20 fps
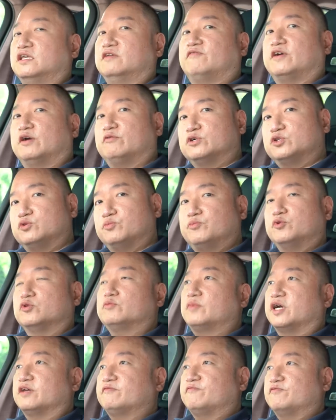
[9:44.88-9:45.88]
if I were to
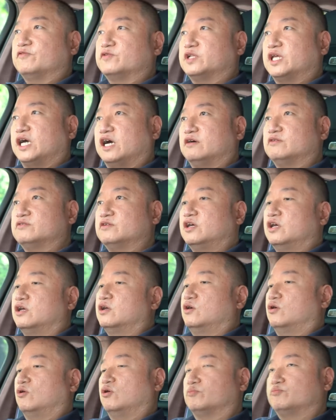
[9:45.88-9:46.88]
put my foot down
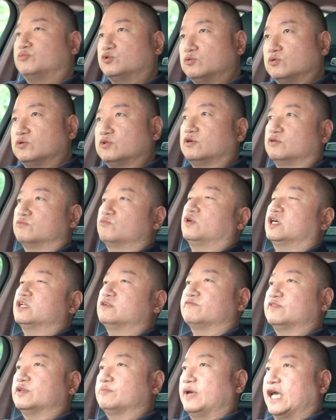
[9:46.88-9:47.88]
or pull on one
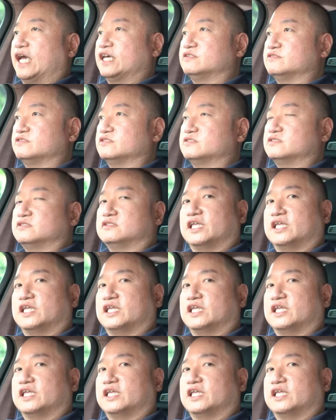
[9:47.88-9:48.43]
of the pedals.